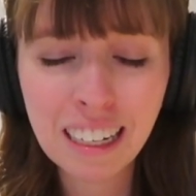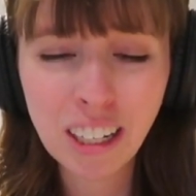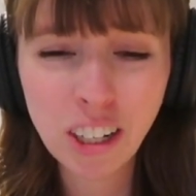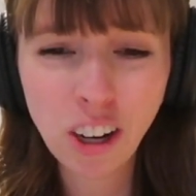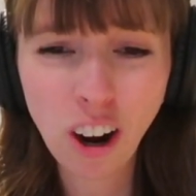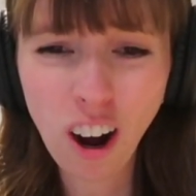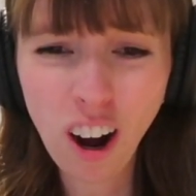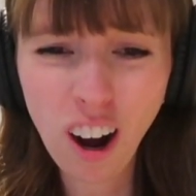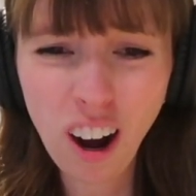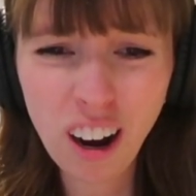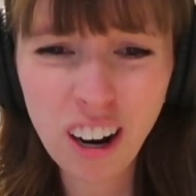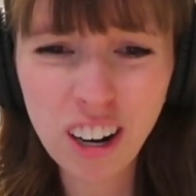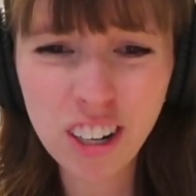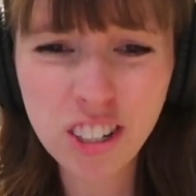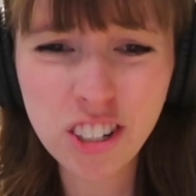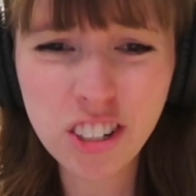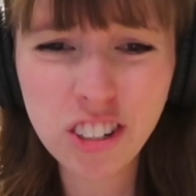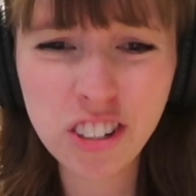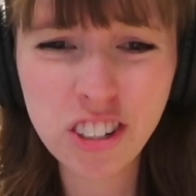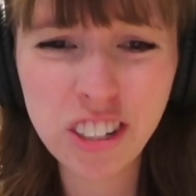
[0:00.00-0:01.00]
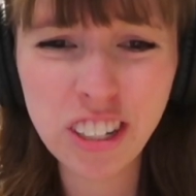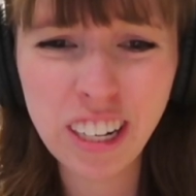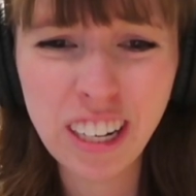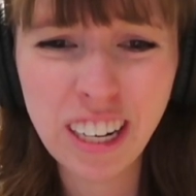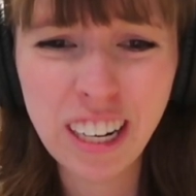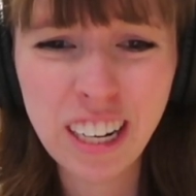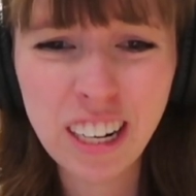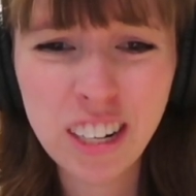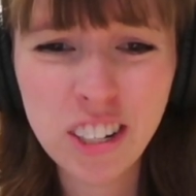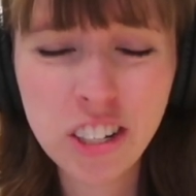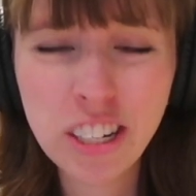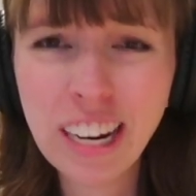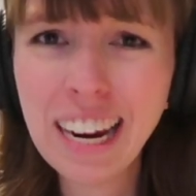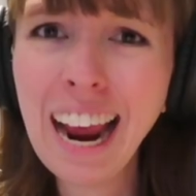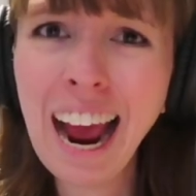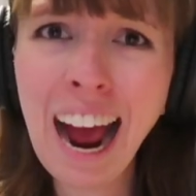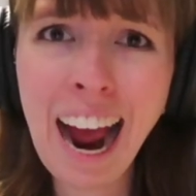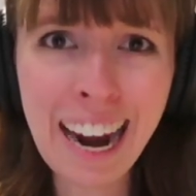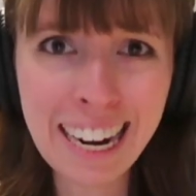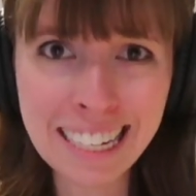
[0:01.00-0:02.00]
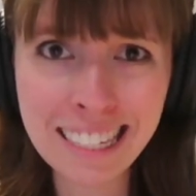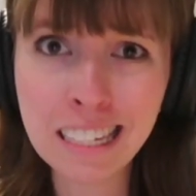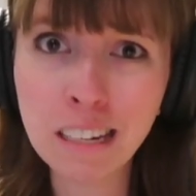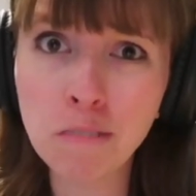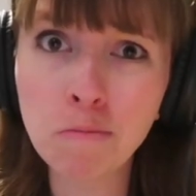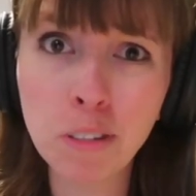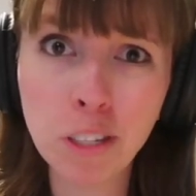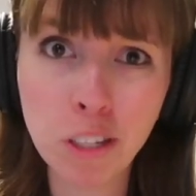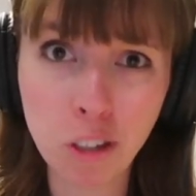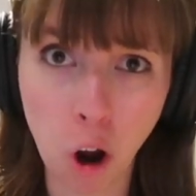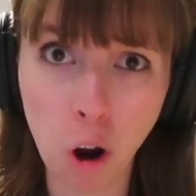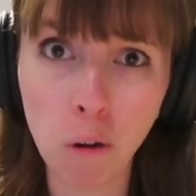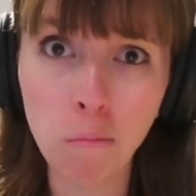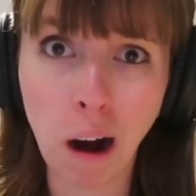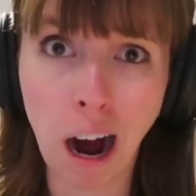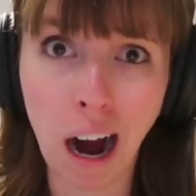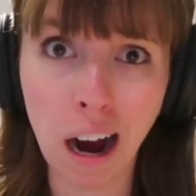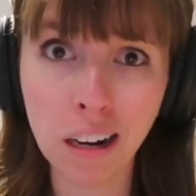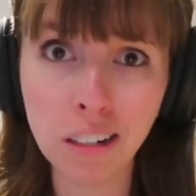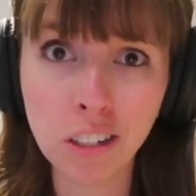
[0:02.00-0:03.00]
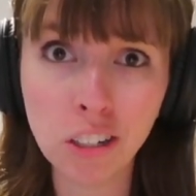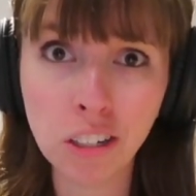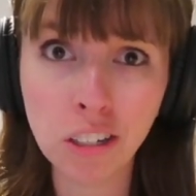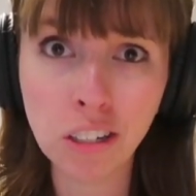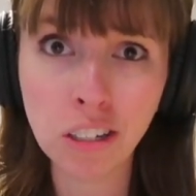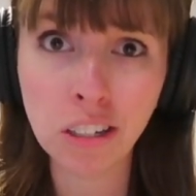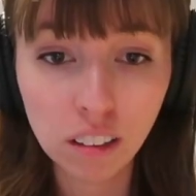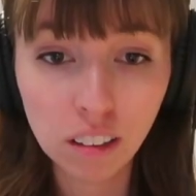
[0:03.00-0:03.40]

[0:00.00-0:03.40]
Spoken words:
Hush! She hates him so much.